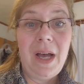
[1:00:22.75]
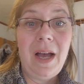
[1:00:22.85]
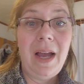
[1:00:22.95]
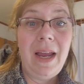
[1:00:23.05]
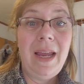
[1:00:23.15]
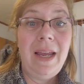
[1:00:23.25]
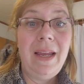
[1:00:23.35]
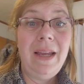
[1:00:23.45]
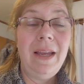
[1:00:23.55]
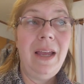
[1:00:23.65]

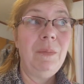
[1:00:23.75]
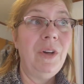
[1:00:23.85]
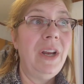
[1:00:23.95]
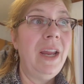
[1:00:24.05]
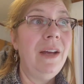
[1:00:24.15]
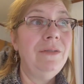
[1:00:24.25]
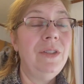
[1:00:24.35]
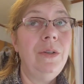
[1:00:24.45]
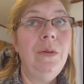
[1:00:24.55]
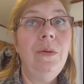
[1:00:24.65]
I am going to have
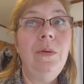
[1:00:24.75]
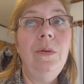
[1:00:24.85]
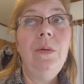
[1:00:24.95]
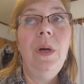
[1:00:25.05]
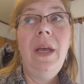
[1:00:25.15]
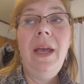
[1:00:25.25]
to